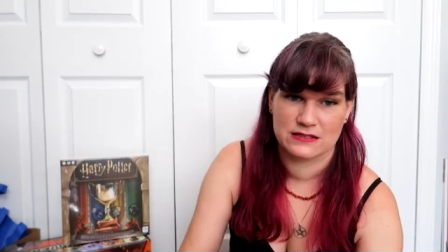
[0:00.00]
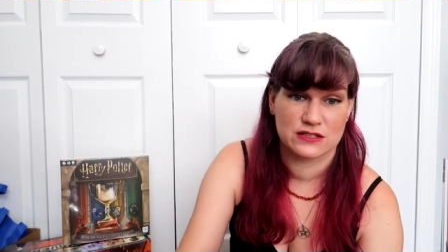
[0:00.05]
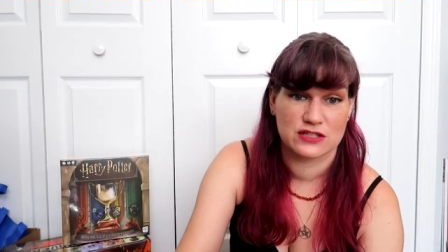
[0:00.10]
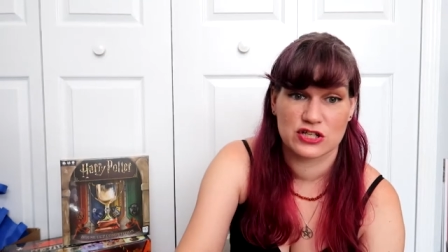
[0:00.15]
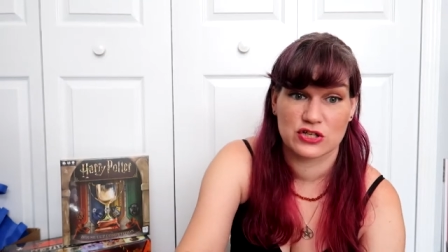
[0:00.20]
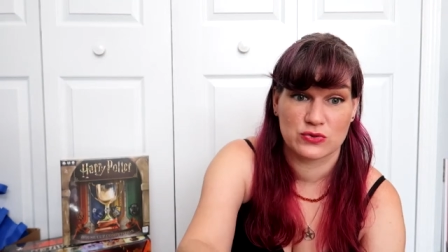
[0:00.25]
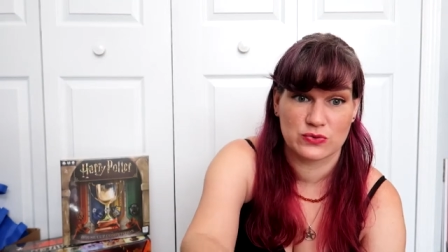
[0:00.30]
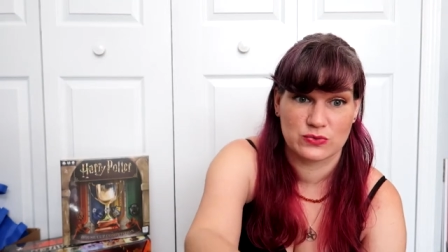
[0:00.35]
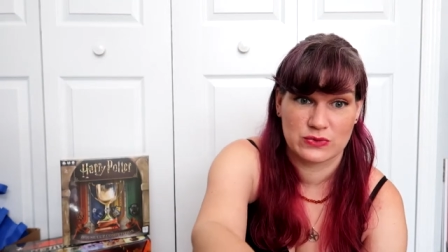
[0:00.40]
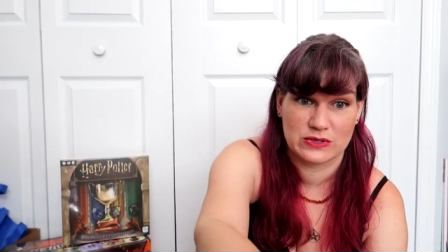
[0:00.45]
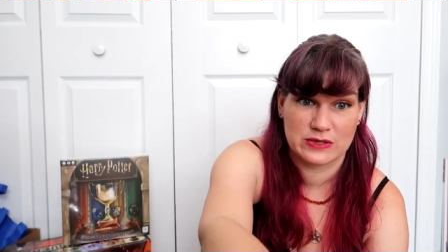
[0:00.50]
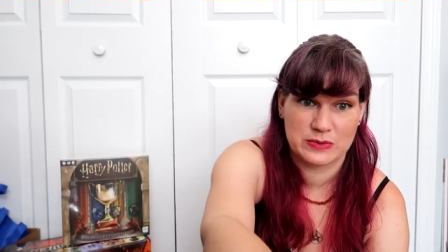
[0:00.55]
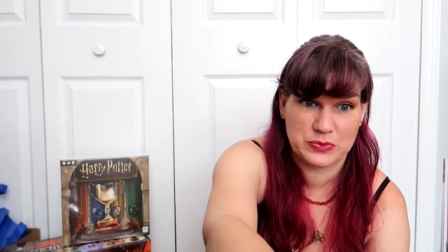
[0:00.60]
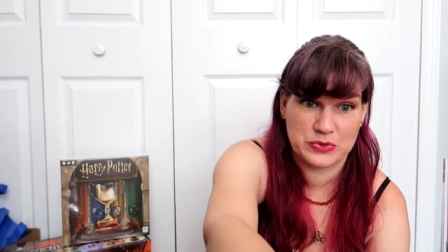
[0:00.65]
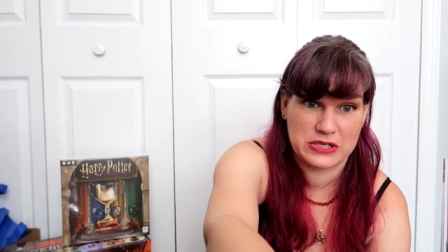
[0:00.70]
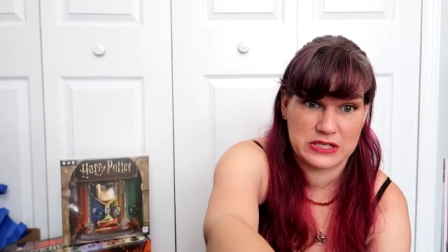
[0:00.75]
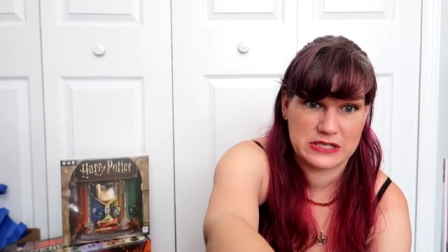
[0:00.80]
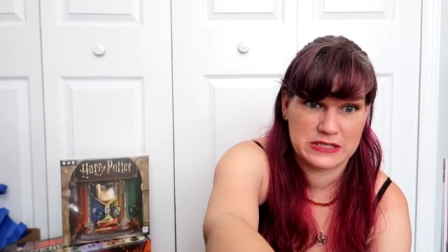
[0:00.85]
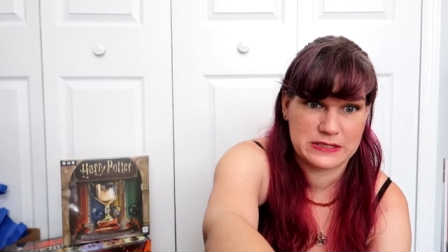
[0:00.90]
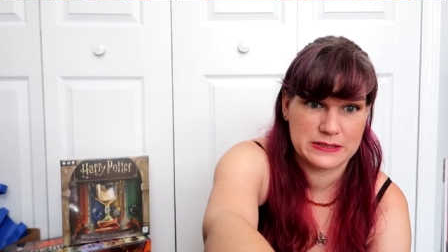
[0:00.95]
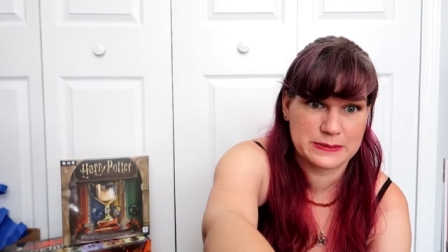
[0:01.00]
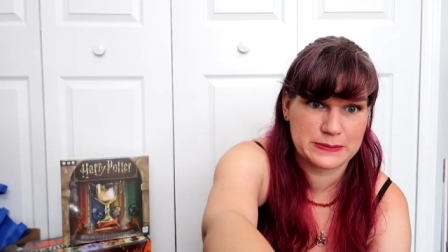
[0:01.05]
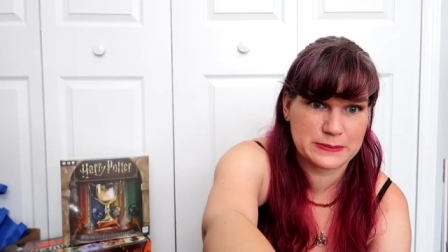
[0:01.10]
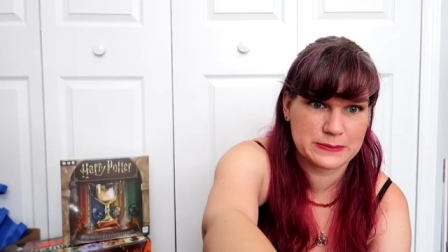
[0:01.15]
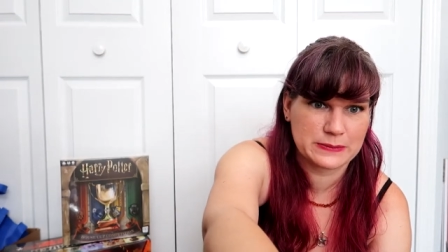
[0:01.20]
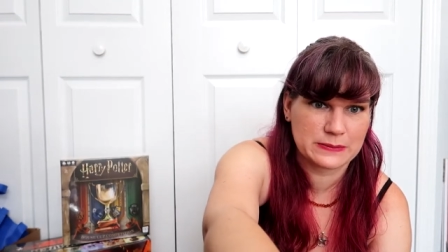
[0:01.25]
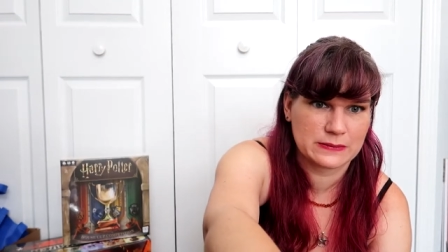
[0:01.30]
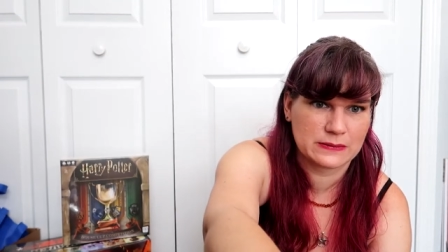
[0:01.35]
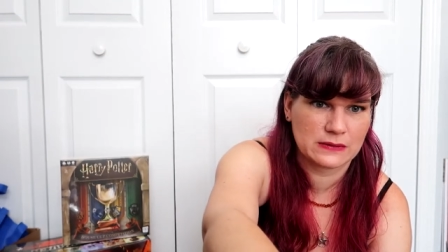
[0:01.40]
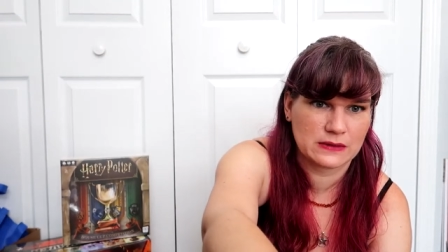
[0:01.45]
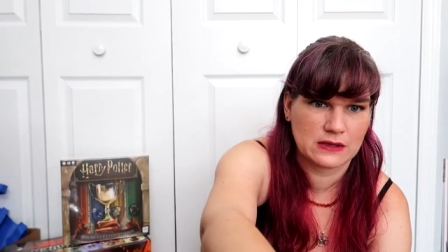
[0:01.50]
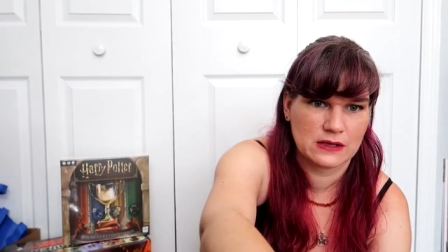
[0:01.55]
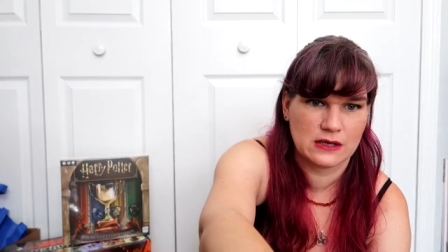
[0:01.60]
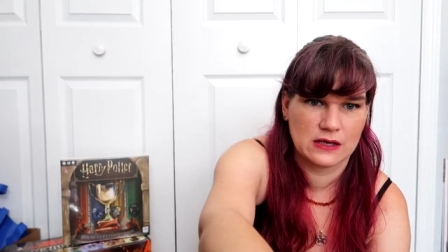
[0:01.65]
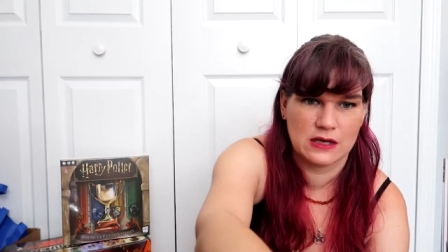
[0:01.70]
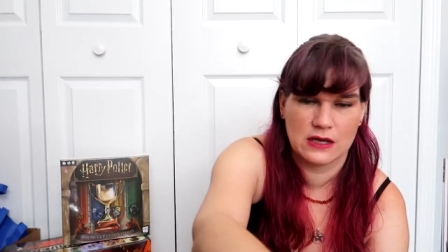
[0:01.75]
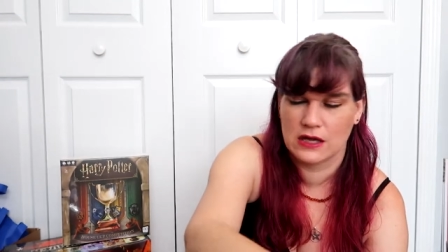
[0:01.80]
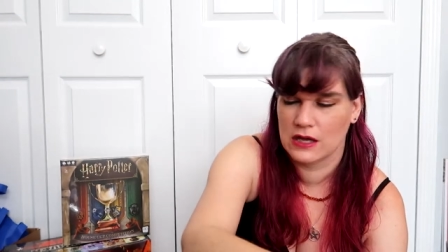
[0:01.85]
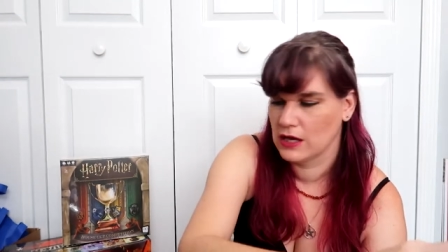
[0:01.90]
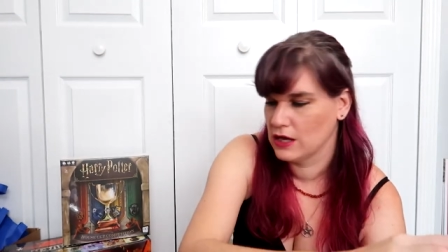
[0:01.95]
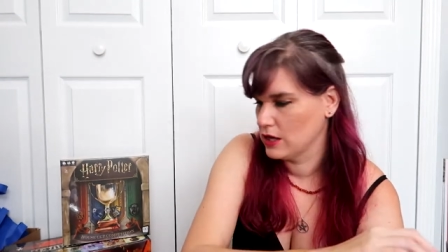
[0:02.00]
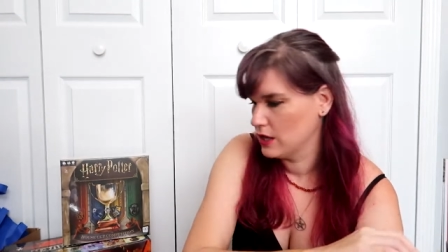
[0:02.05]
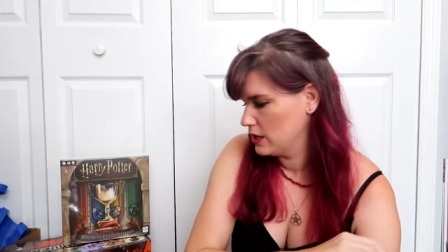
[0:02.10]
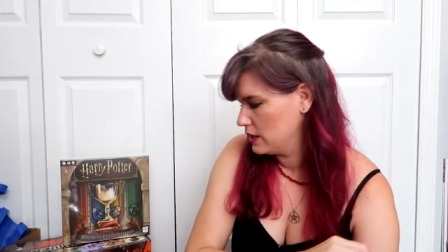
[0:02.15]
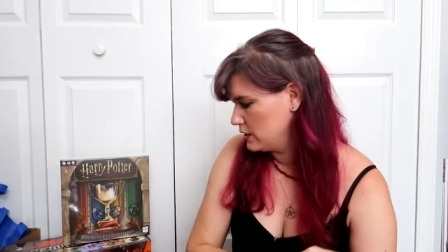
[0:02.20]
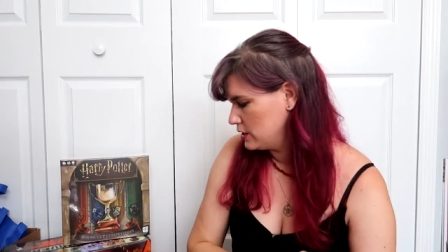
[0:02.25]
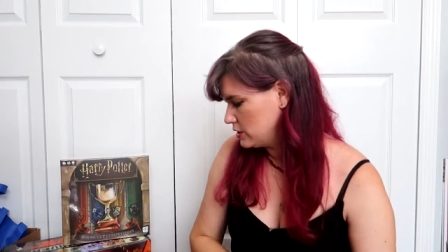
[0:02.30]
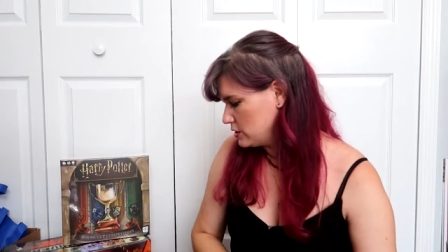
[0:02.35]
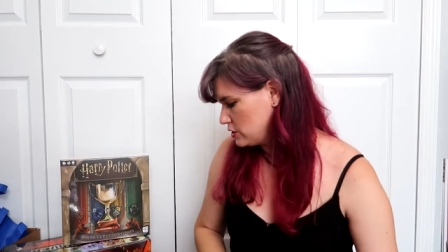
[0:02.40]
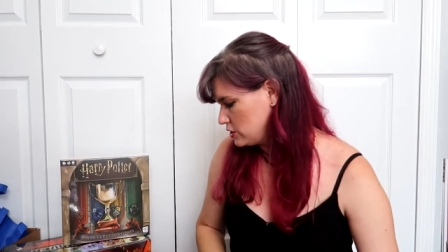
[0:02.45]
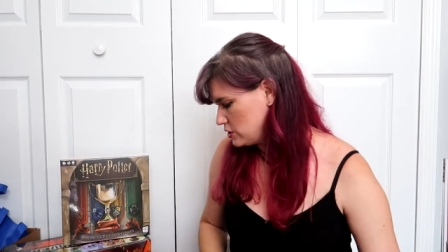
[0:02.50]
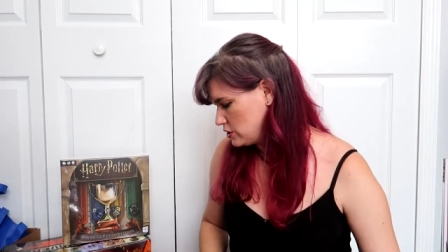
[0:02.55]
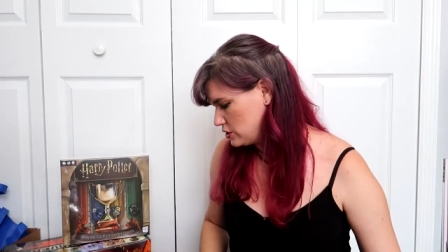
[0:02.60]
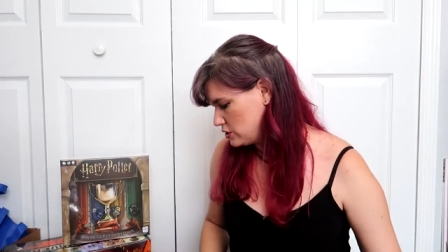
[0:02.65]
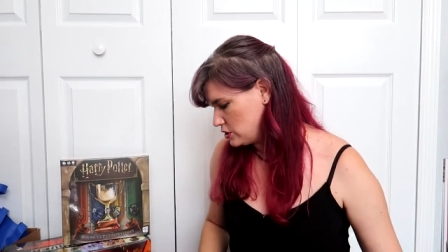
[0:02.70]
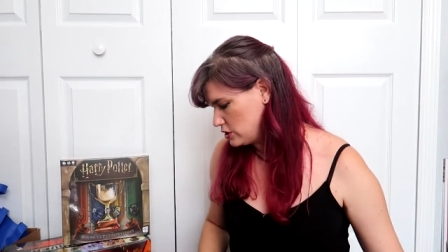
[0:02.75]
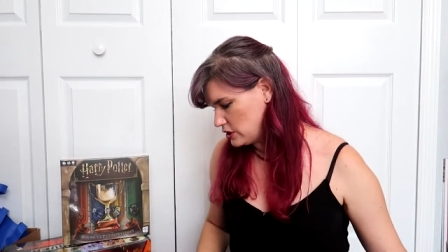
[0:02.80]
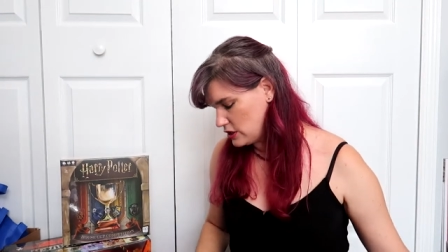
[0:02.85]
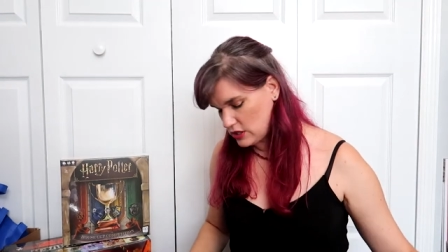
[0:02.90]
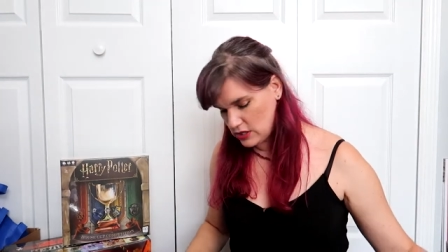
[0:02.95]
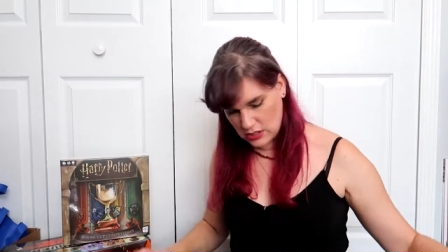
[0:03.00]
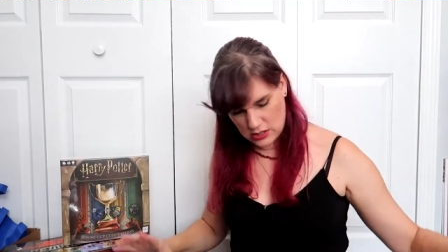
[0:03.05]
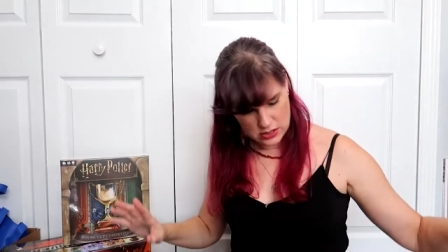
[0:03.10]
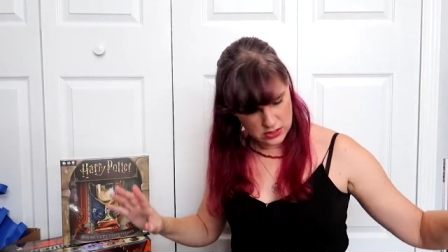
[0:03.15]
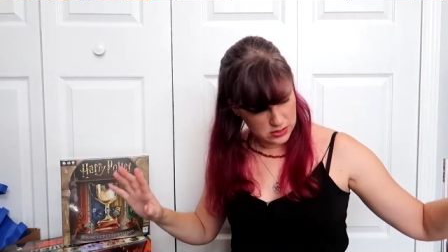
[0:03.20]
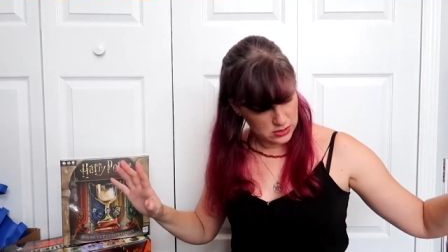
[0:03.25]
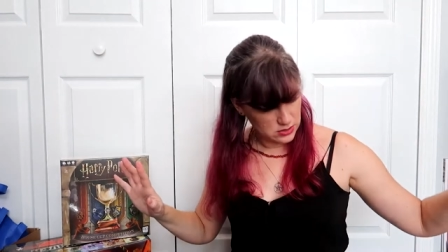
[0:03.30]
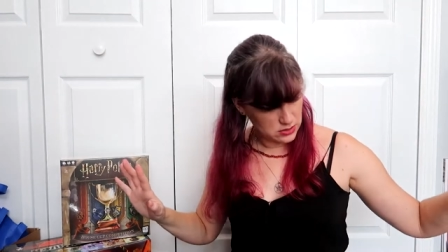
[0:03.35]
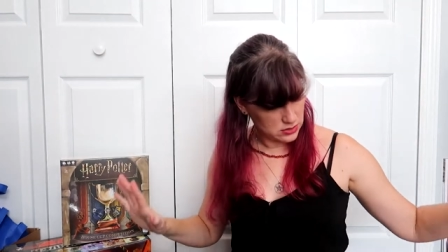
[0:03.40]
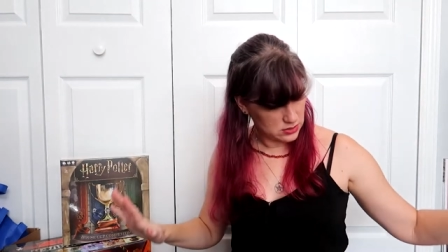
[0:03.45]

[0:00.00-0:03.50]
Don't want to break it. She